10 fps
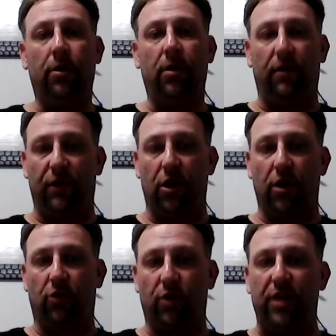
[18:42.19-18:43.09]
If you got
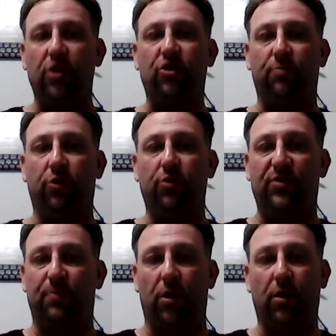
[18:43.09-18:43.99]
greenish blue
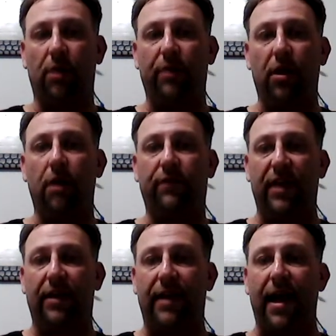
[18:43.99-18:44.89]
spark coming off
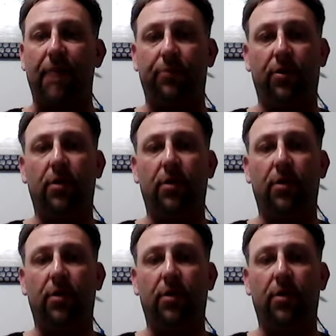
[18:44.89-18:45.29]
that gap,